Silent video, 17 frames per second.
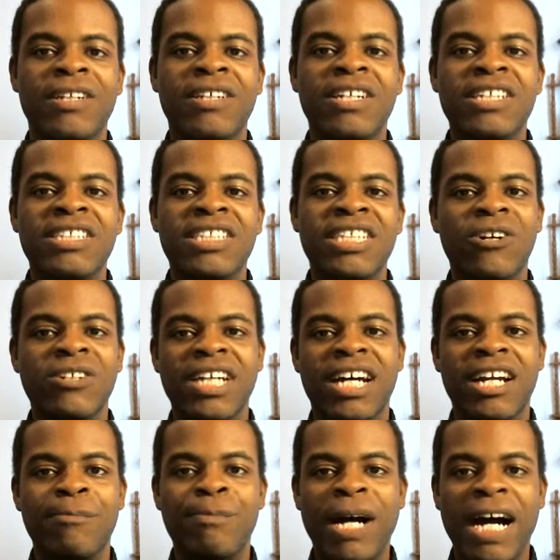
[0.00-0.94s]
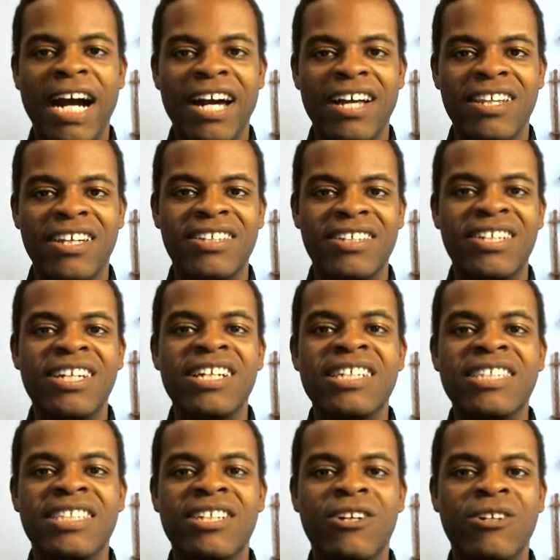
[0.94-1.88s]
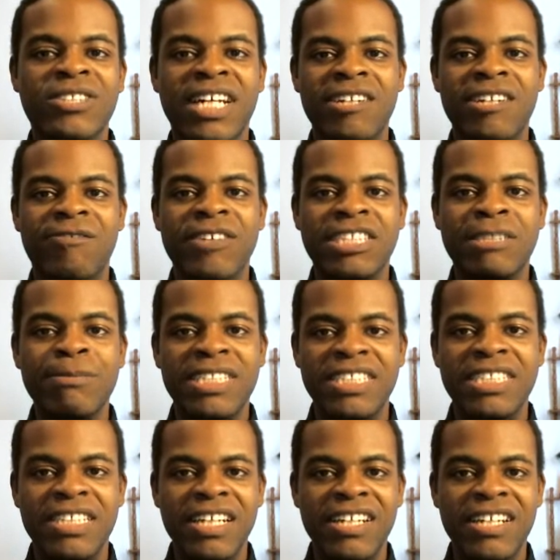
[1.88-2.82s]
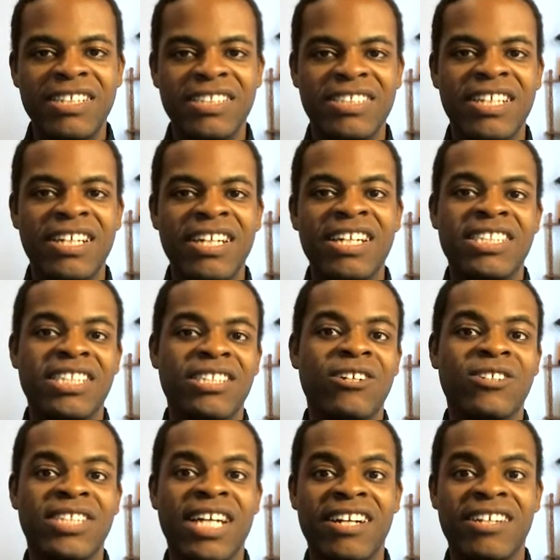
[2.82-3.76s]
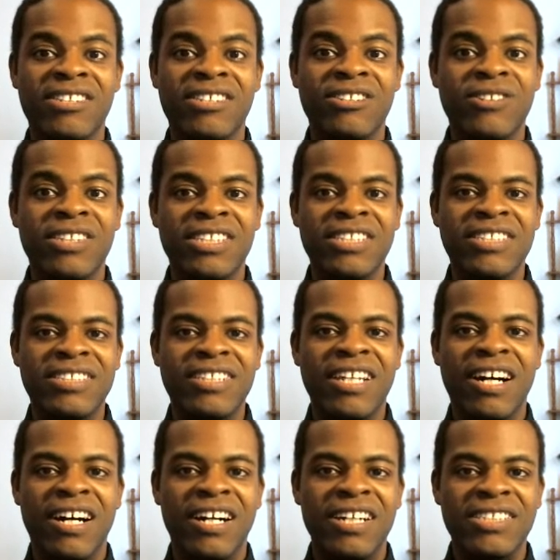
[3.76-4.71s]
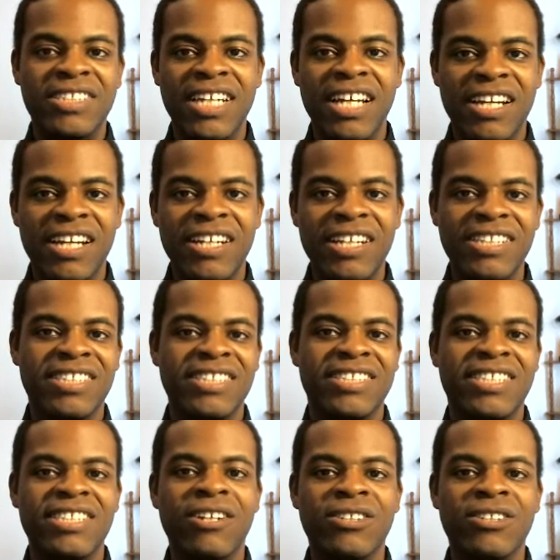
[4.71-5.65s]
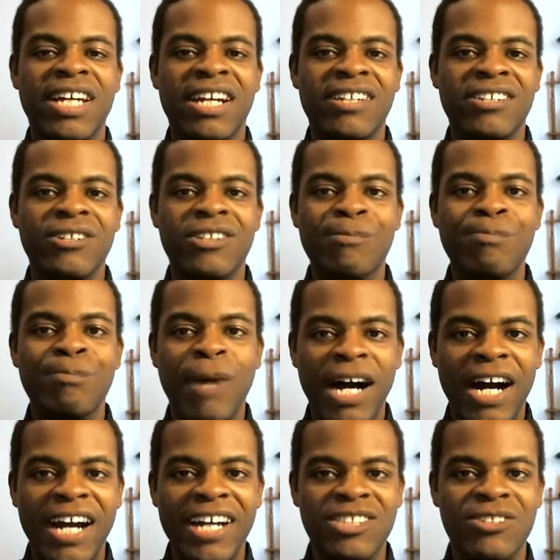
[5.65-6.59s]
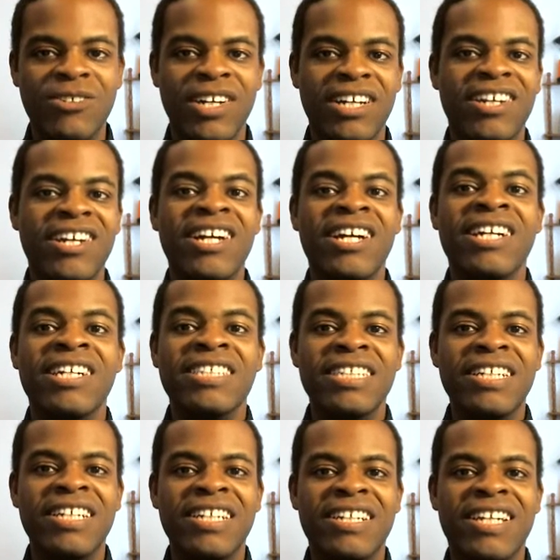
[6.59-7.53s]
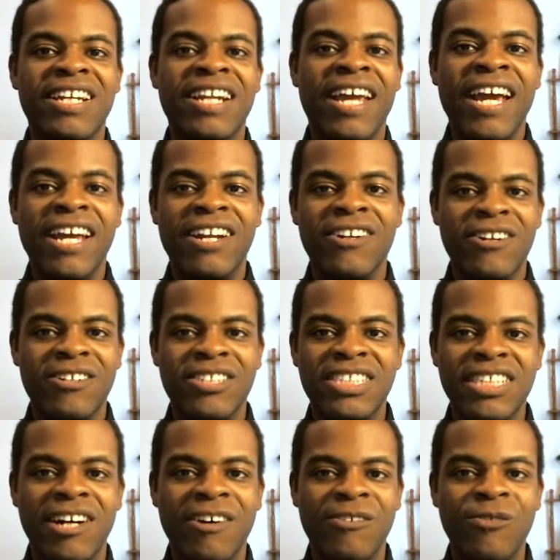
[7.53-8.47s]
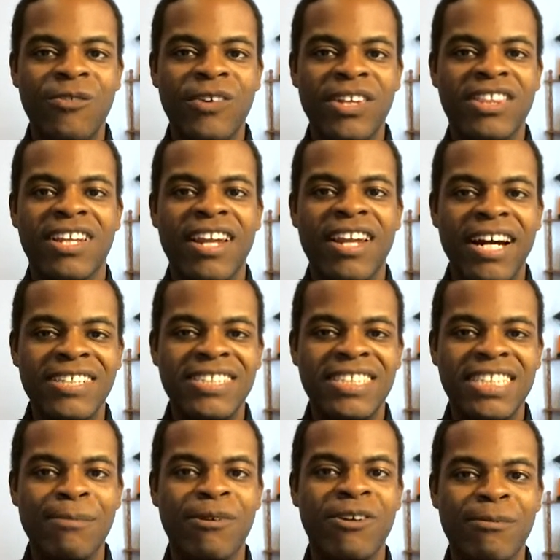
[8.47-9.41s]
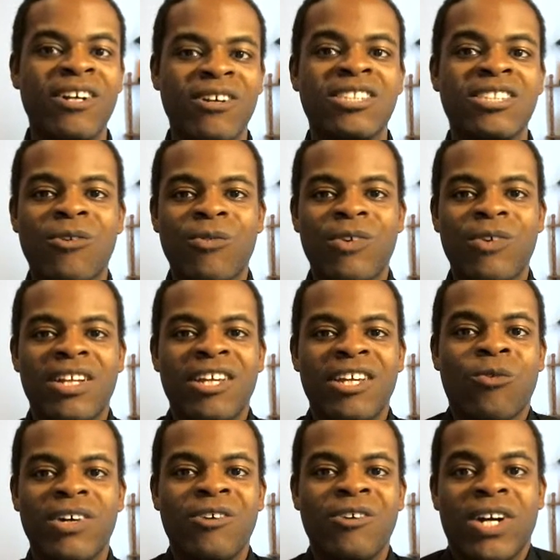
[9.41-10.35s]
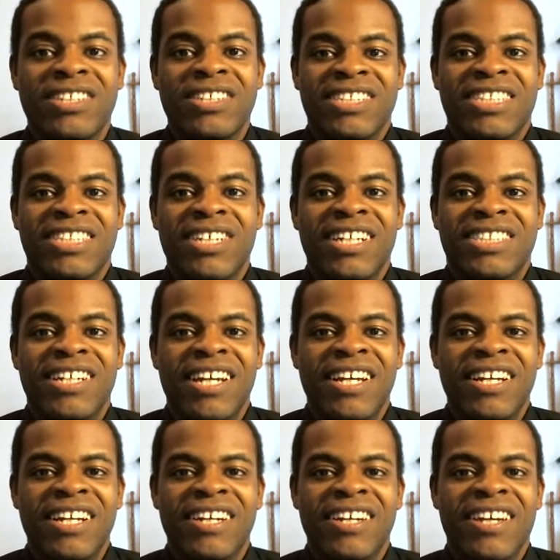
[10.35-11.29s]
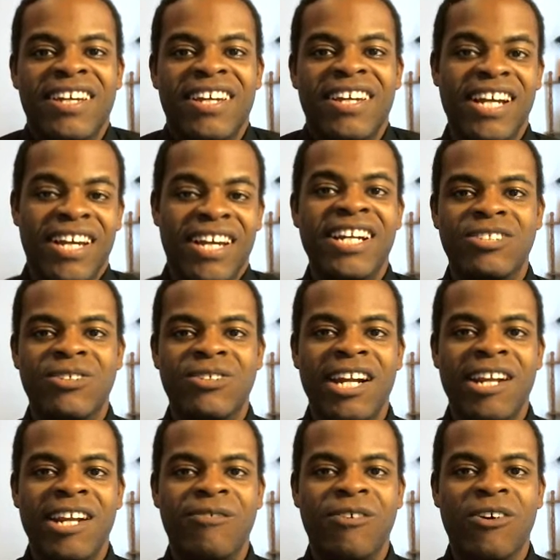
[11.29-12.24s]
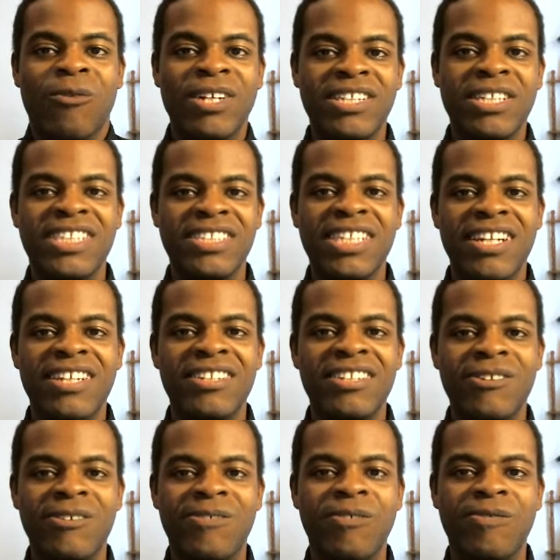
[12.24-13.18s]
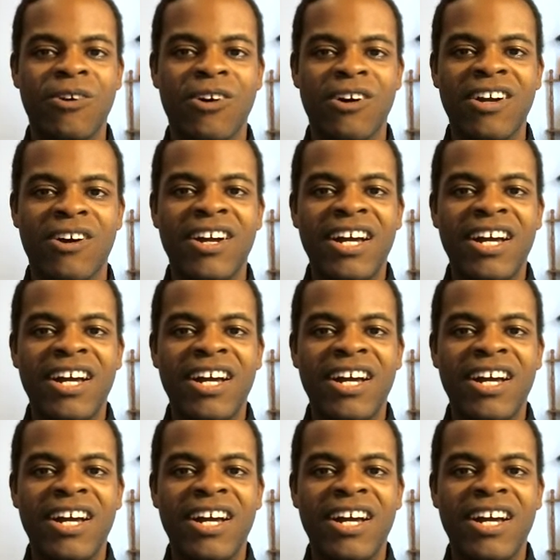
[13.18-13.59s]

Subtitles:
She knows how to pilot. She knows how to fix machines. She knows how to do the telekinesis. She knows how to do the mind trick. She can handle herself with the lightsaber. So really, what does she need any training for? What does she need Luke for?